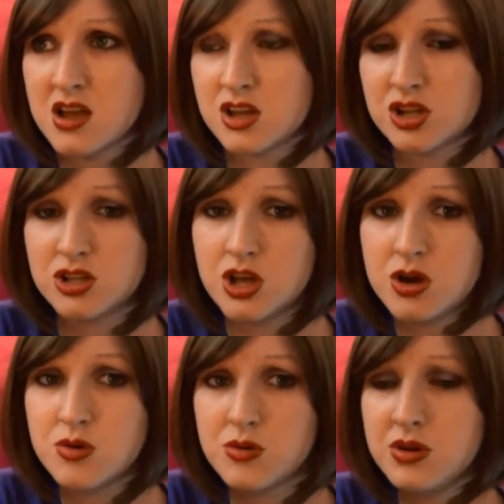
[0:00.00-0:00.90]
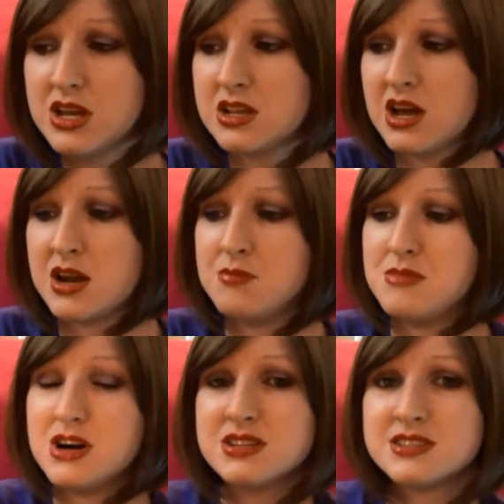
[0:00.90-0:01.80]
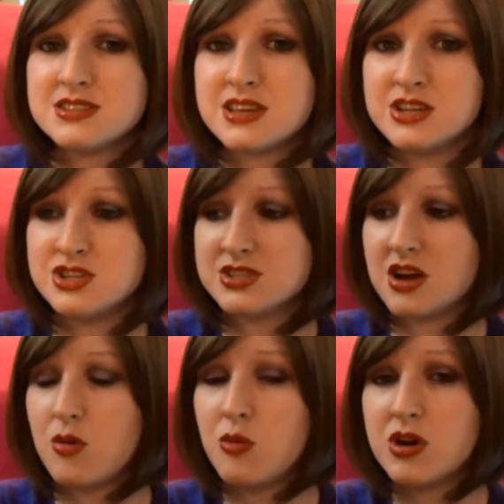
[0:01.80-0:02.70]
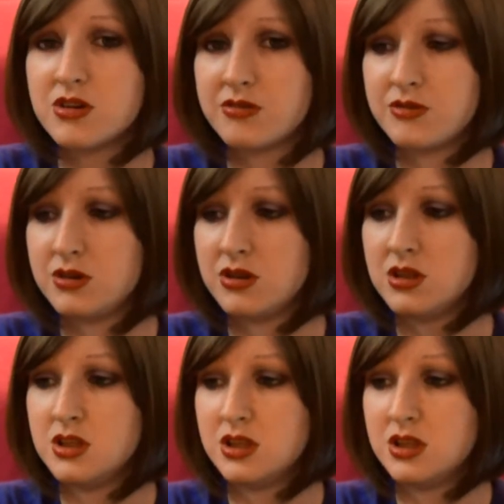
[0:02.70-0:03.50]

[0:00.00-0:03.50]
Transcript: cologne and kind of musk and just wonderful.